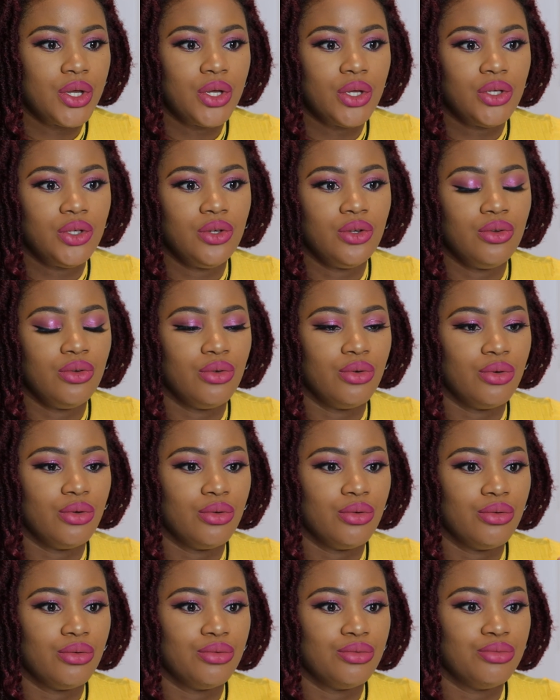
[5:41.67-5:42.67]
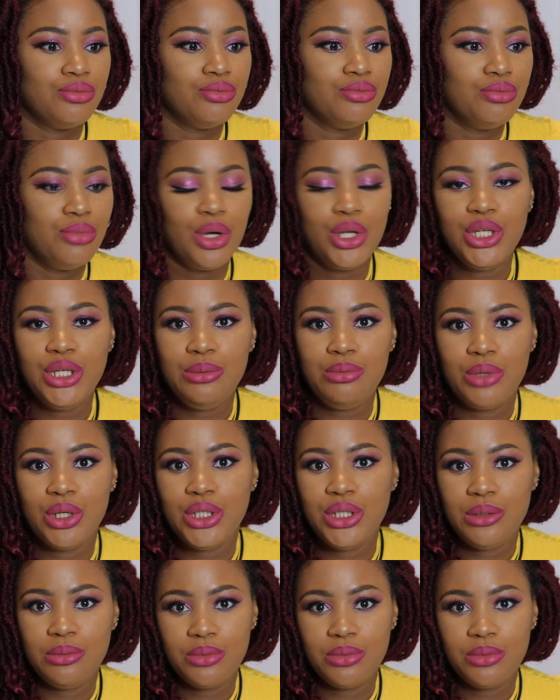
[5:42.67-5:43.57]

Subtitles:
money, money,